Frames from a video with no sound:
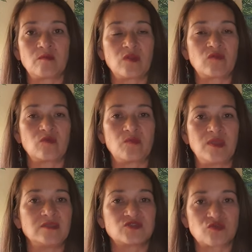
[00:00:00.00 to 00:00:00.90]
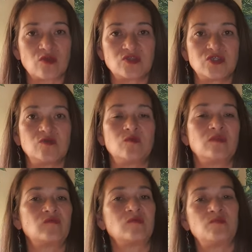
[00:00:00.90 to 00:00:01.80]
whether it be astrology or
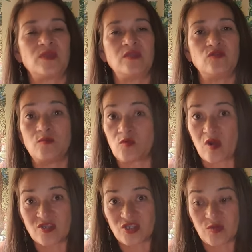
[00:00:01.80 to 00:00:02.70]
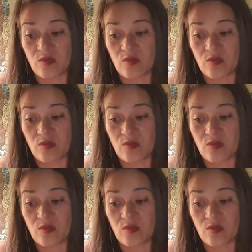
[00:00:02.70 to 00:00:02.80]
whether it be numerology,